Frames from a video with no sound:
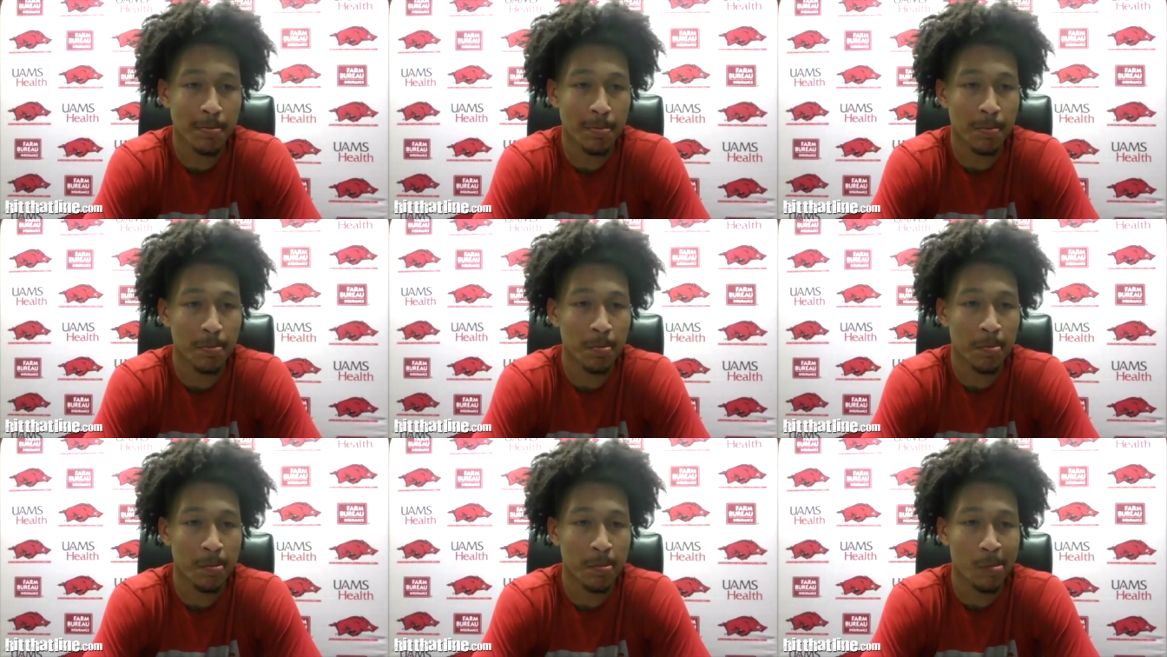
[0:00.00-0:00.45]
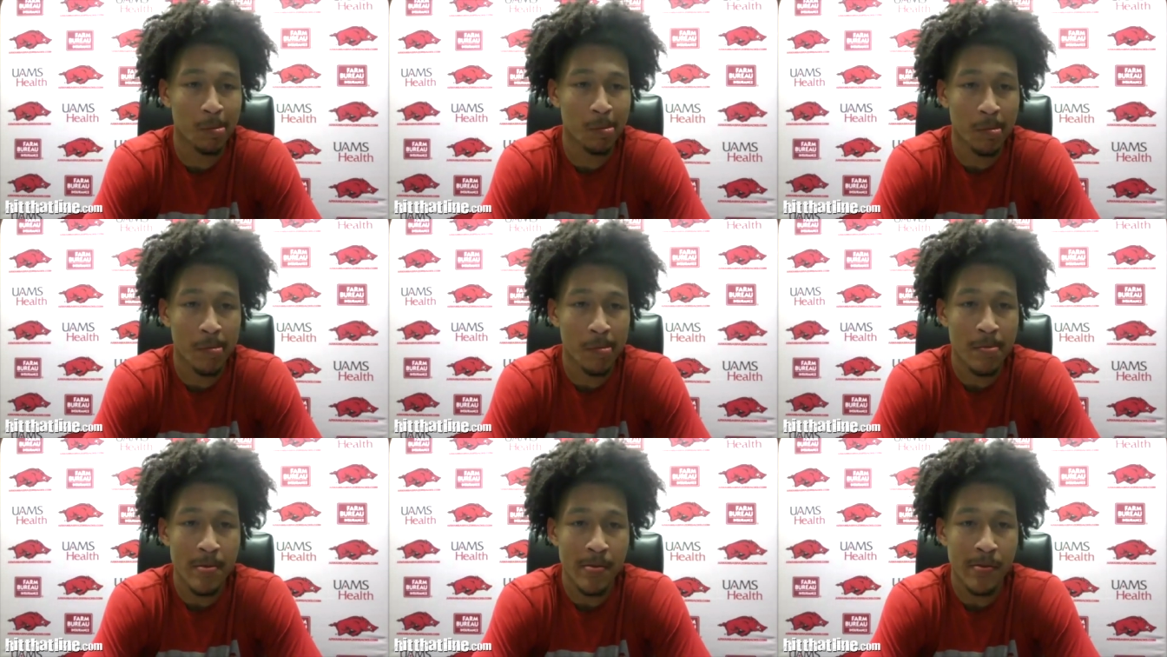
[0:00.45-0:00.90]
Okay, I might have a
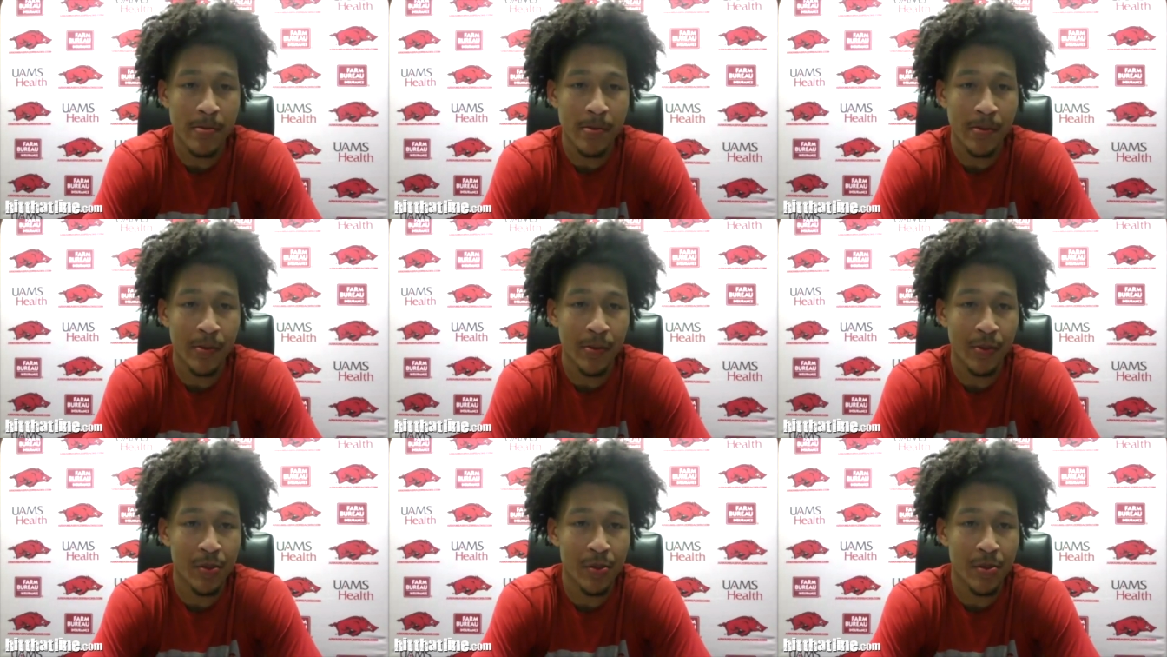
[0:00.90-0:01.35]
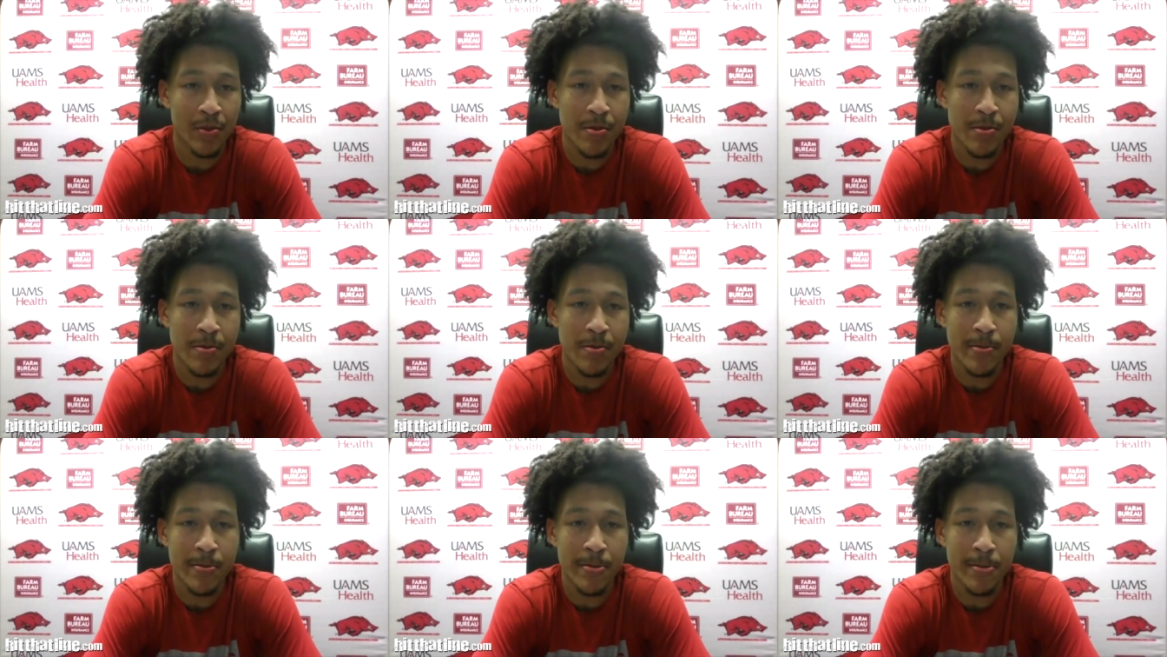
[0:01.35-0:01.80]
couple more if time
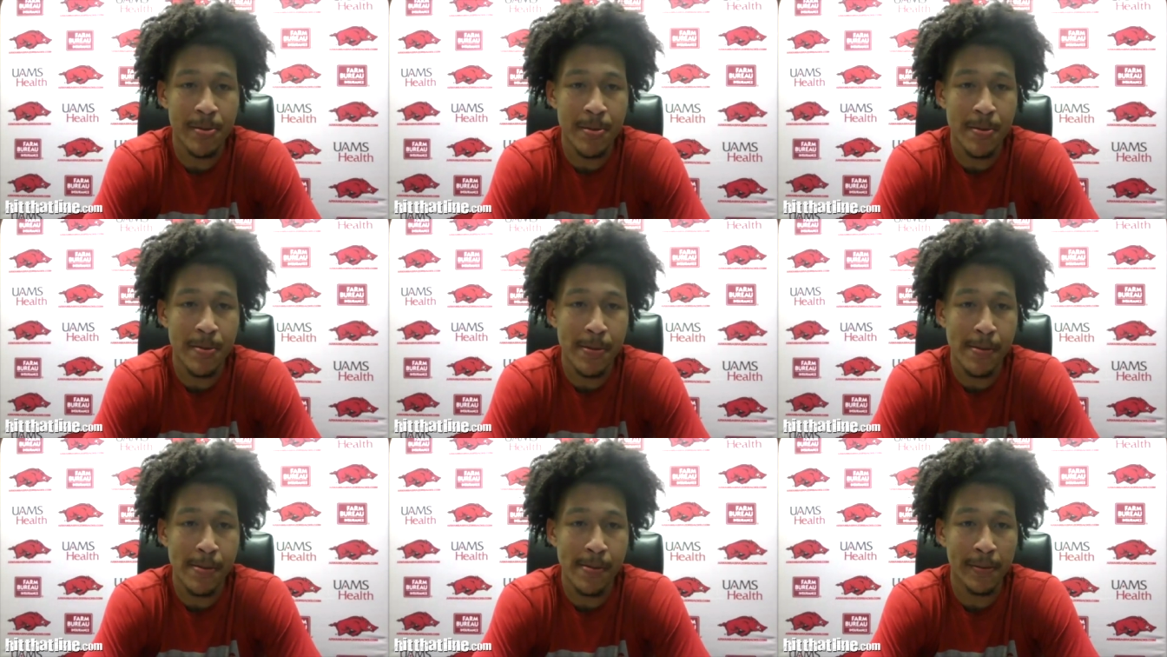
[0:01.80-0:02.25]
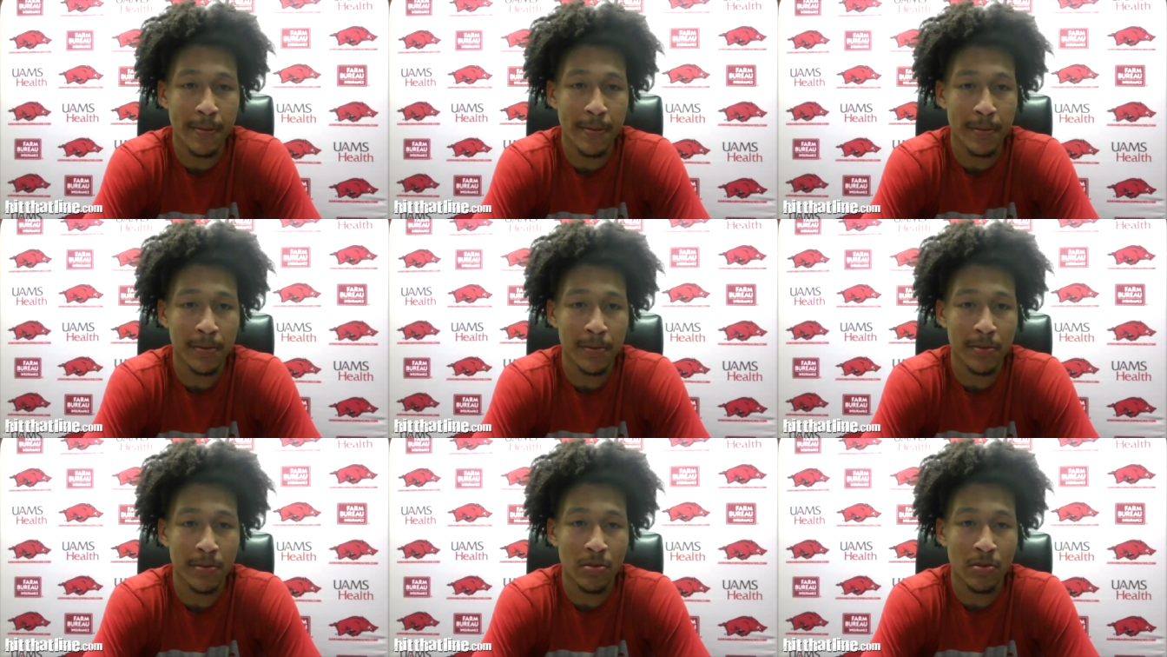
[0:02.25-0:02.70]
allows. Thanks,
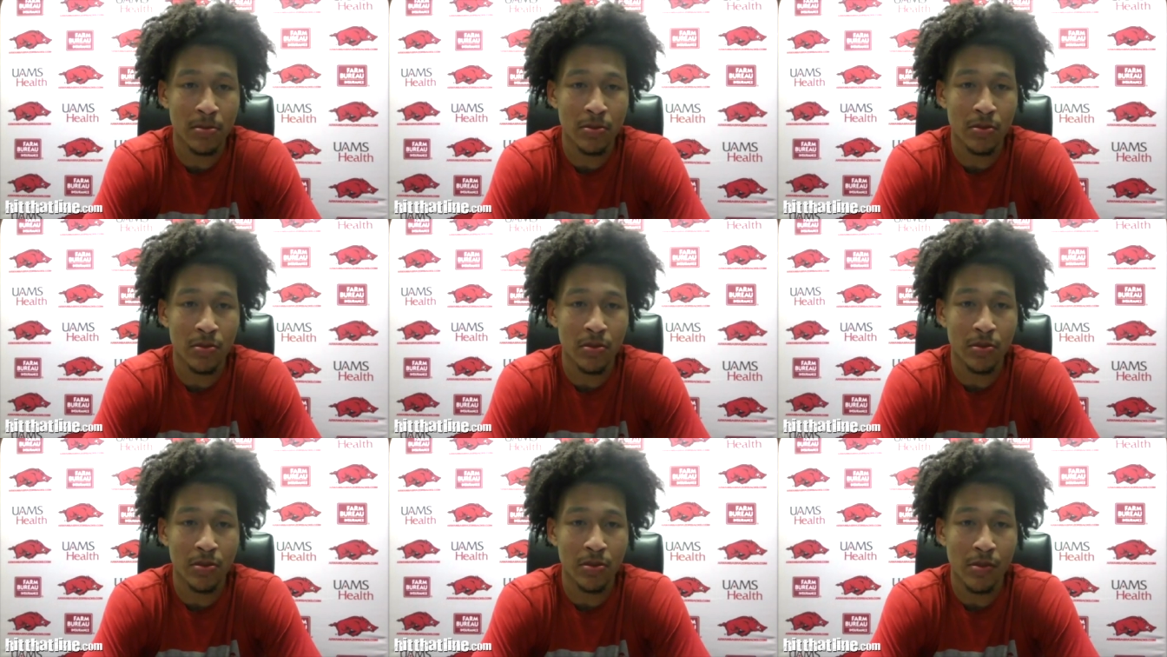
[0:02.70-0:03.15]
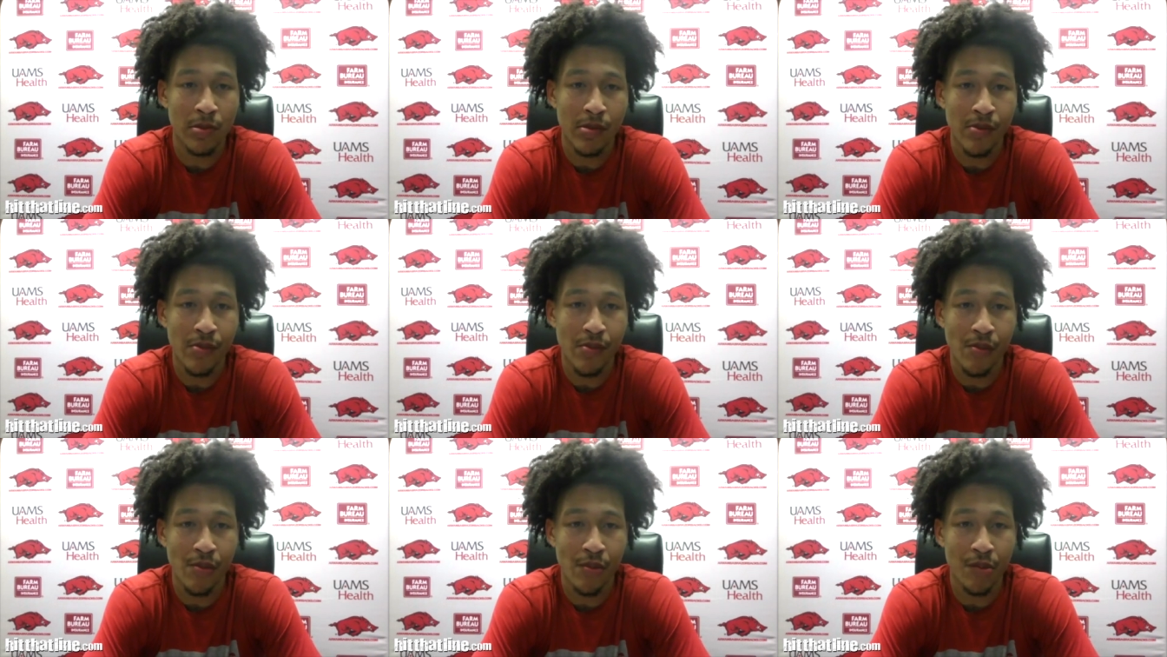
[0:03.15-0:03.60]
Jaylin.
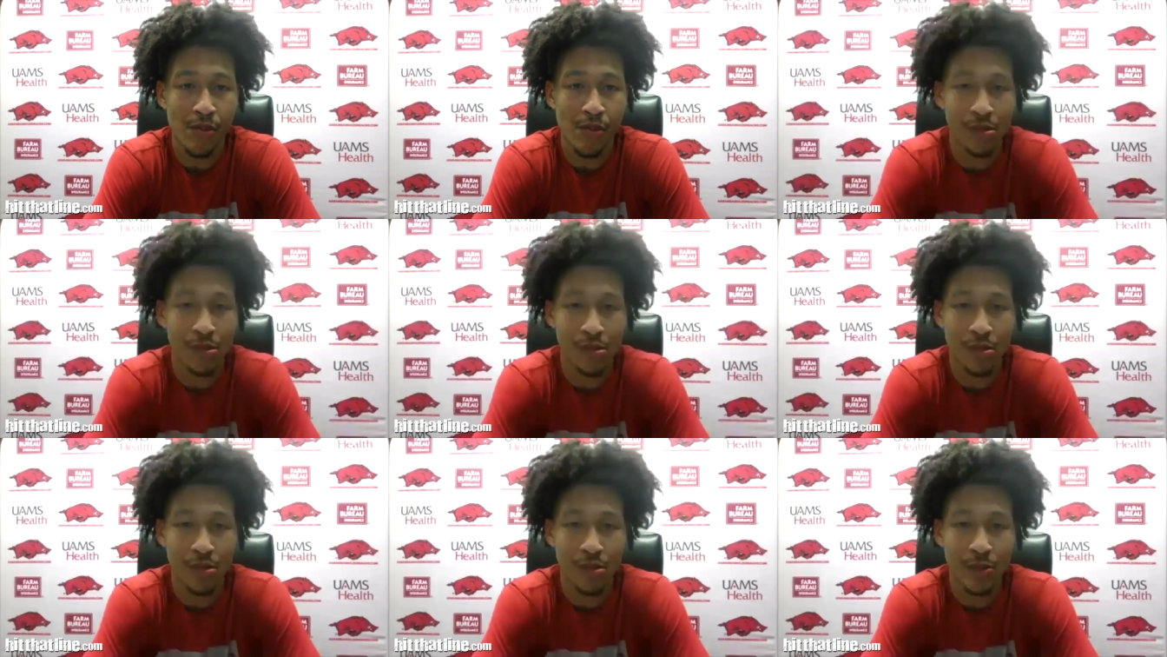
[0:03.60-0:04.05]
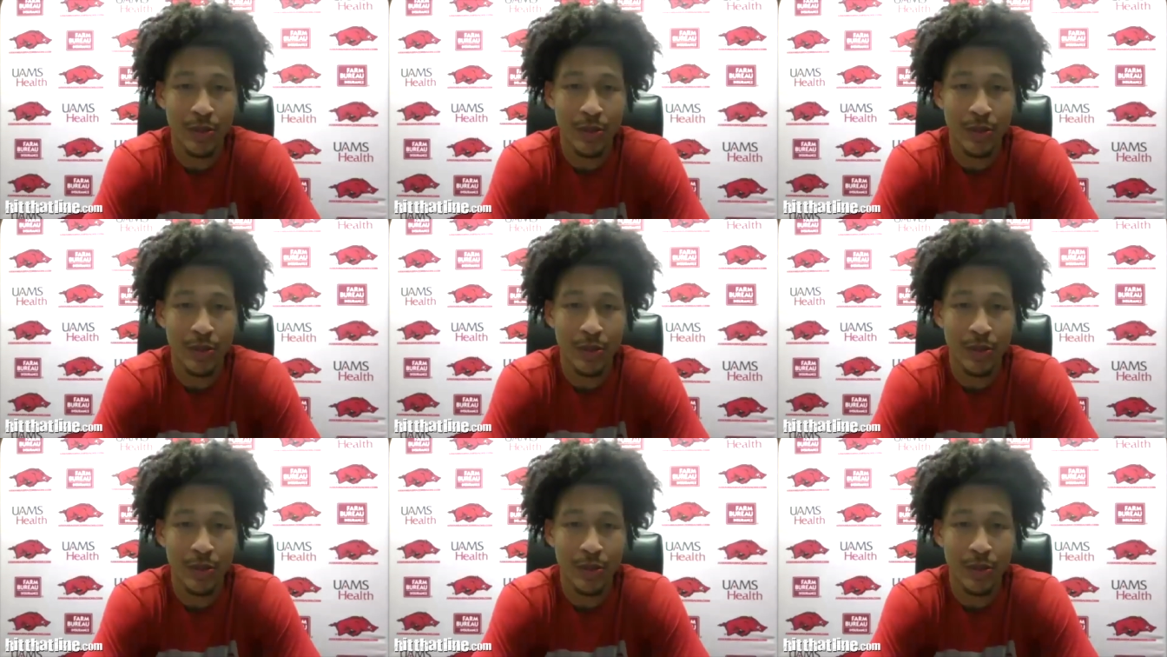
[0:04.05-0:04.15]
Curtis.